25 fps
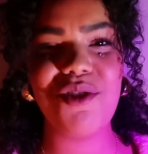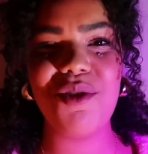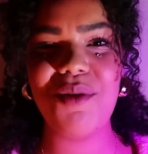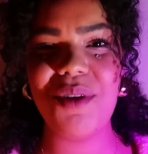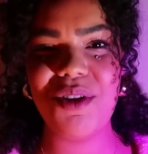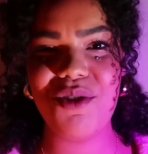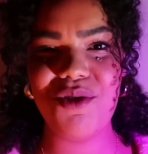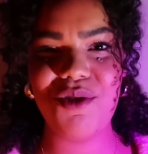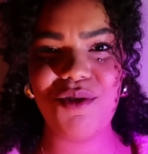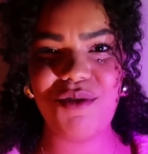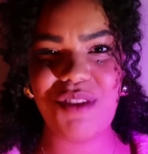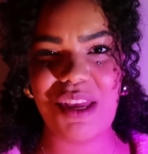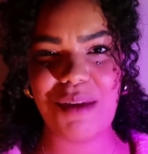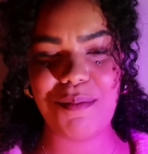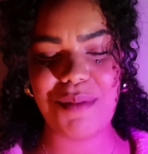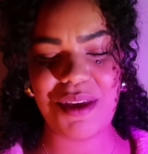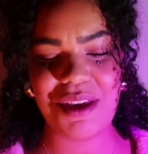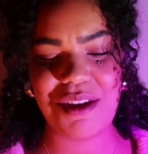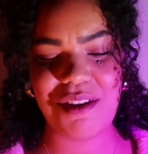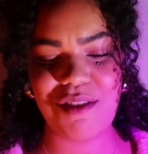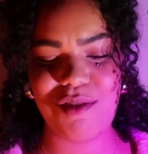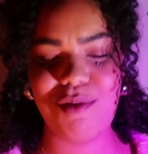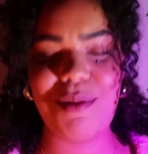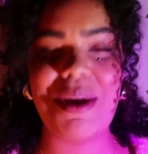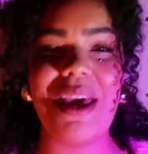so interesting
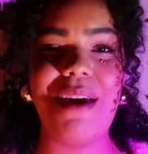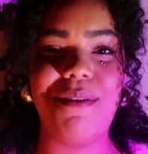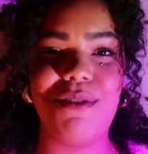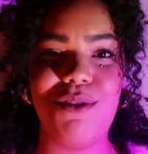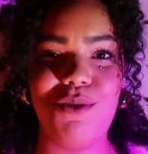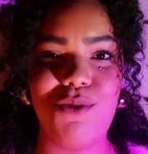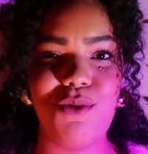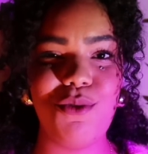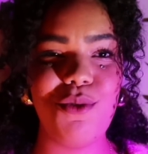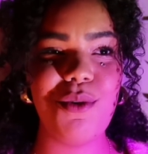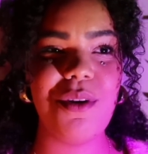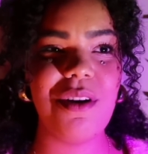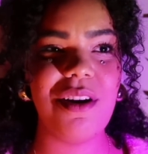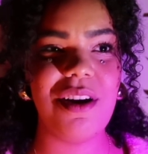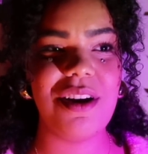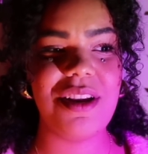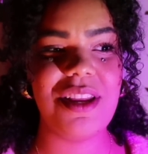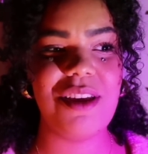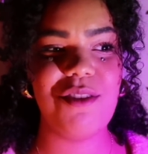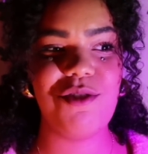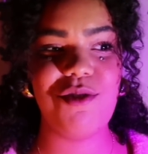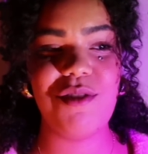because we have the Fool card here.